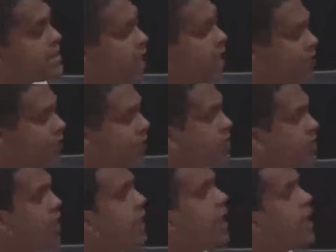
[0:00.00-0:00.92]
saving
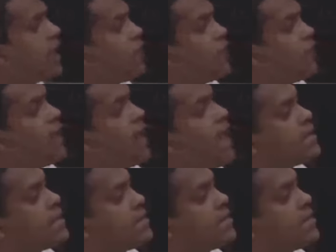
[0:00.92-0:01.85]
Sri Lanka for the
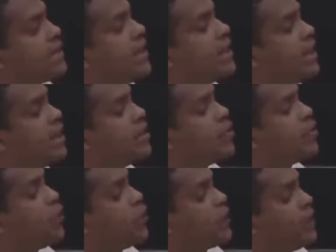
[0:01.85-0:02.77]
last thirteen to
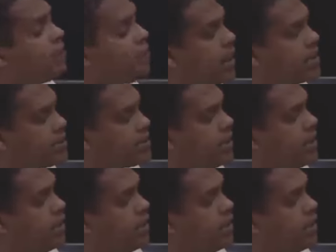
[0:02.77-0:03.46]
fourteen months